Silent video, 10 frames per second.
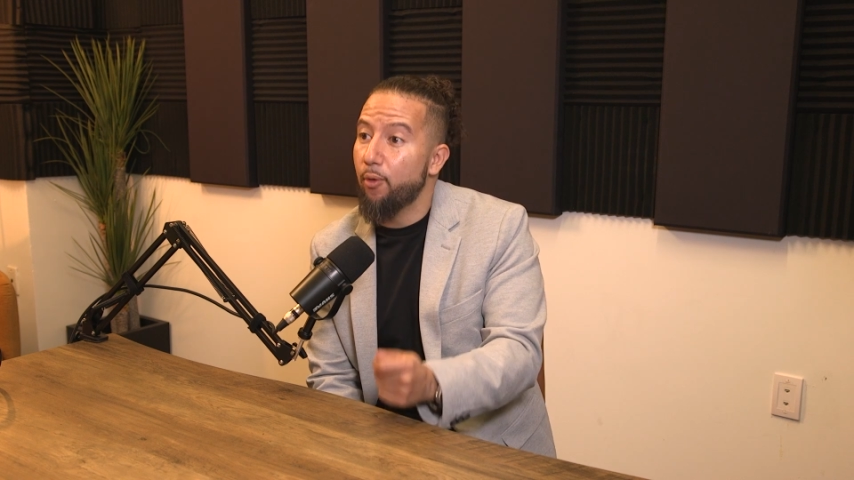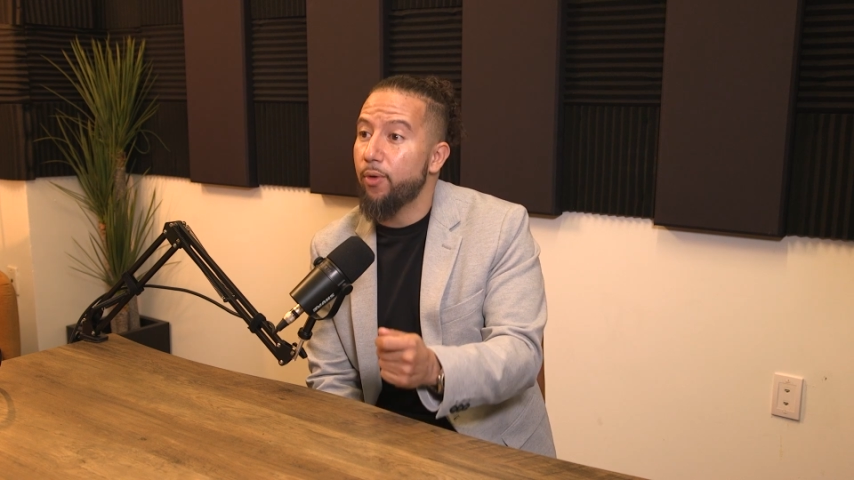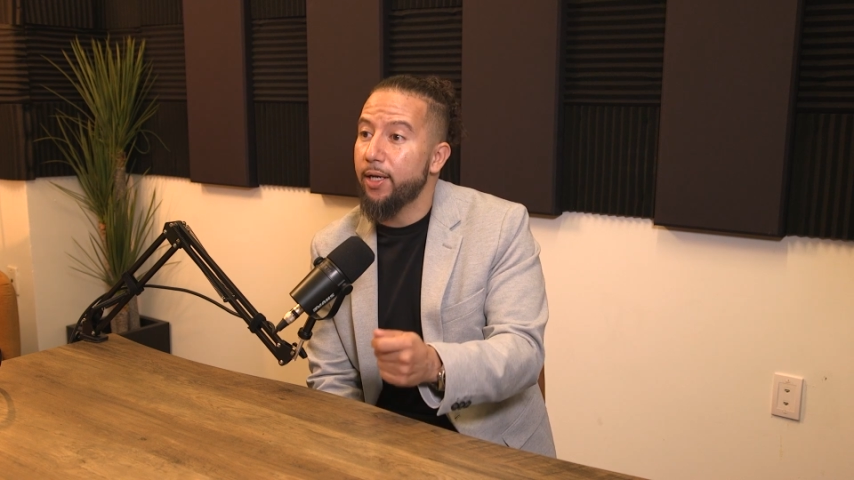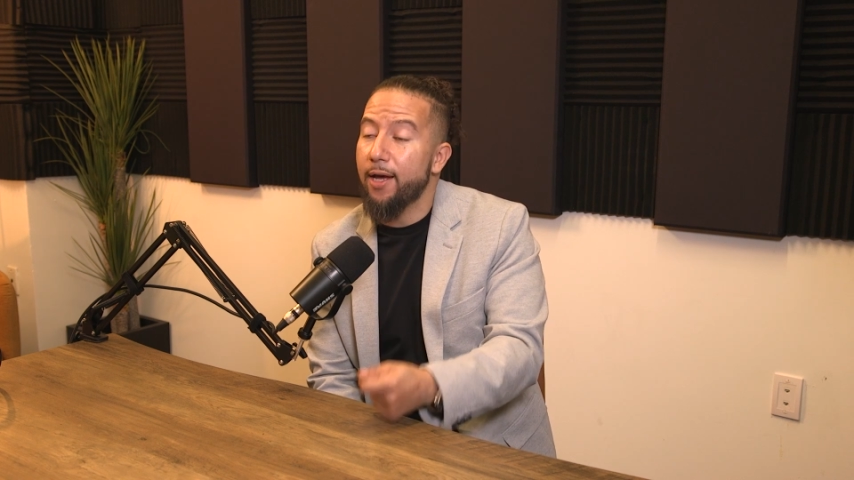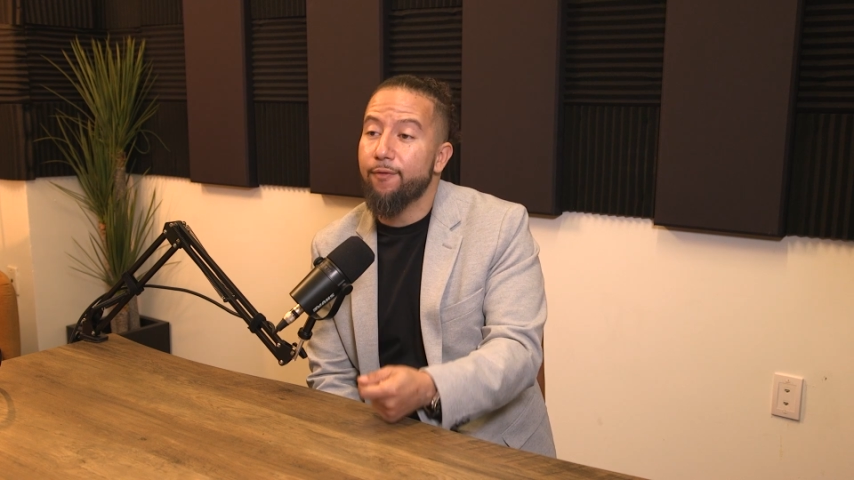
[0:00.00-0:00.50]
but
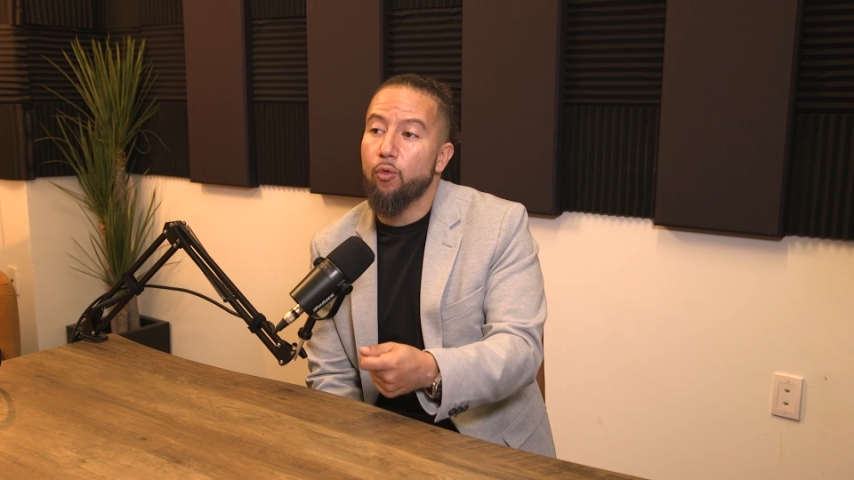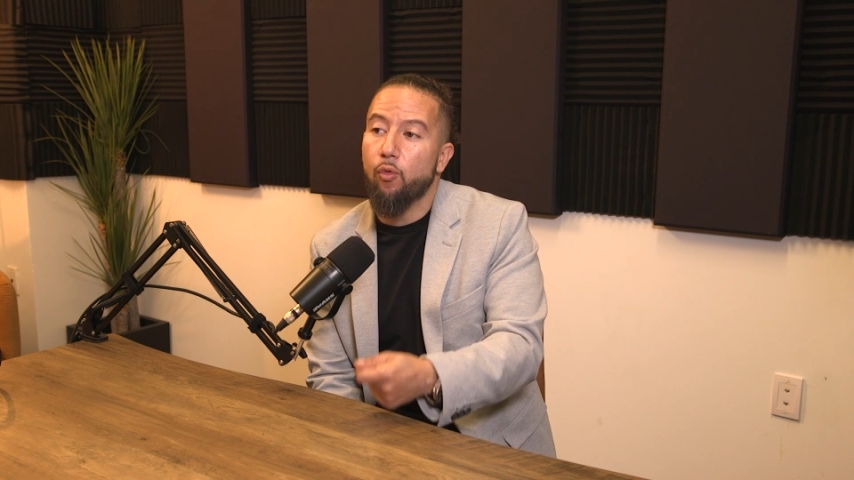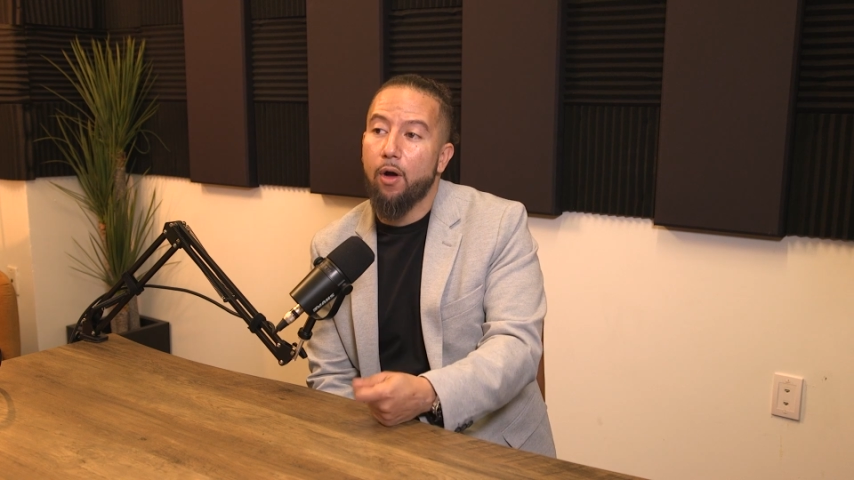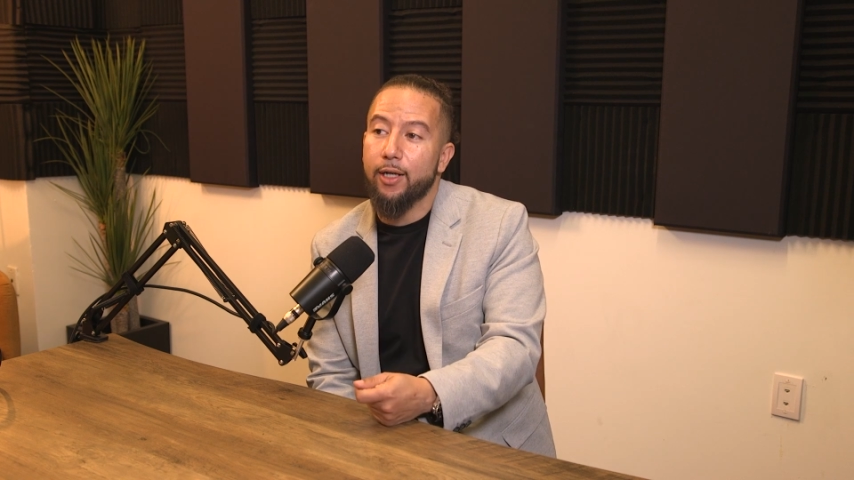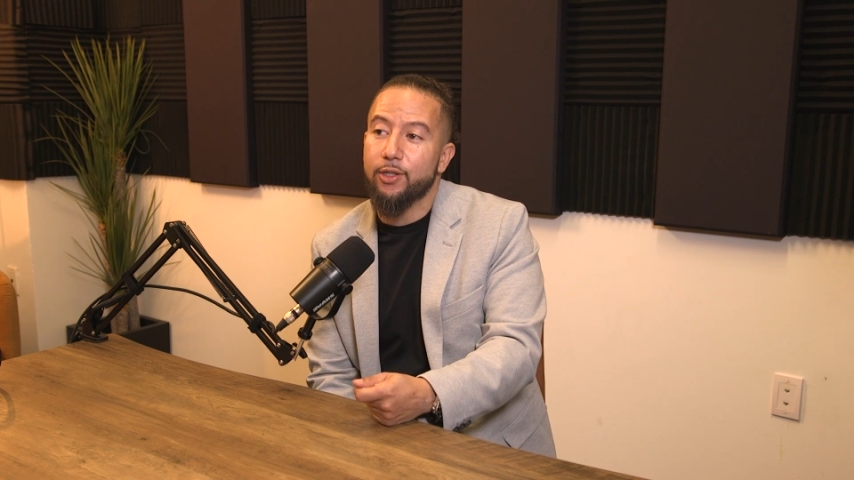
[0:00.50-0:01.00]
we never
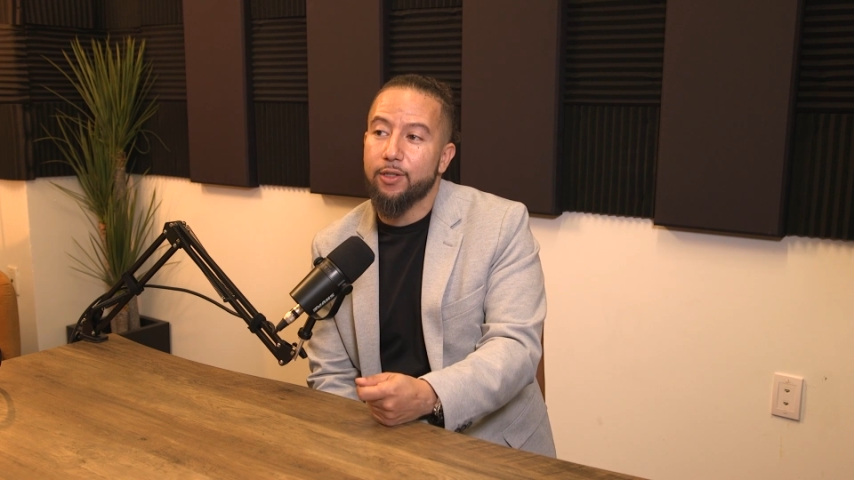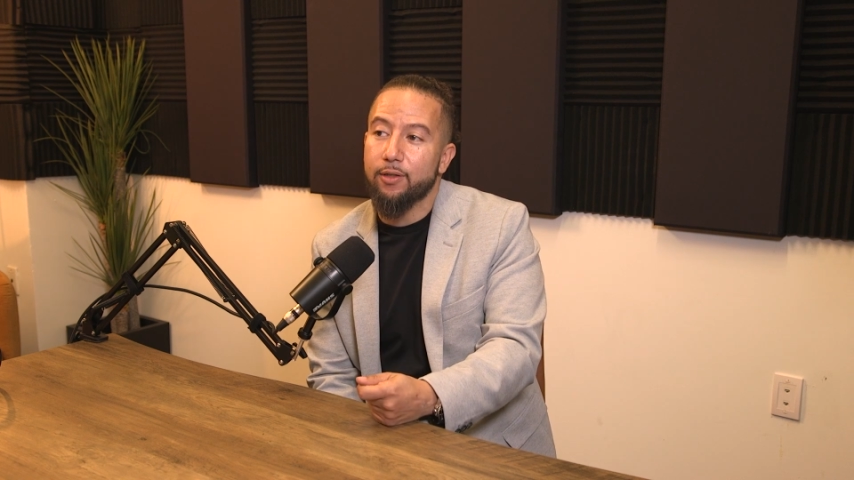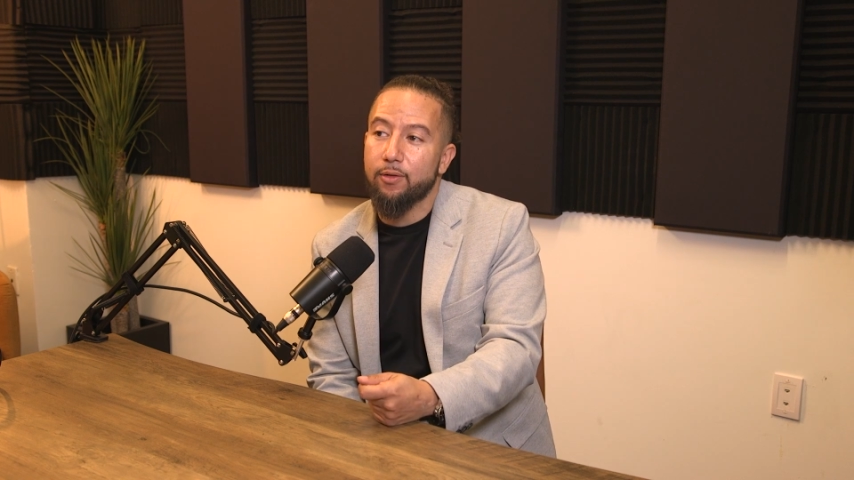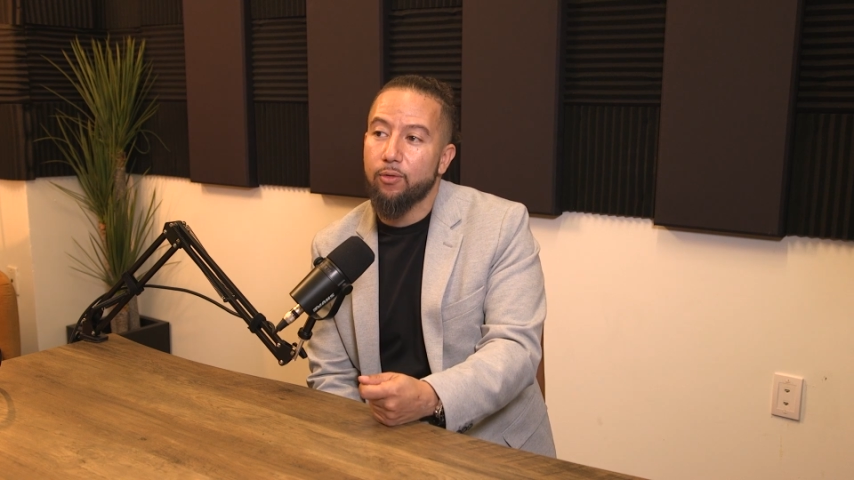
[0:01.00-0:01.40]
watched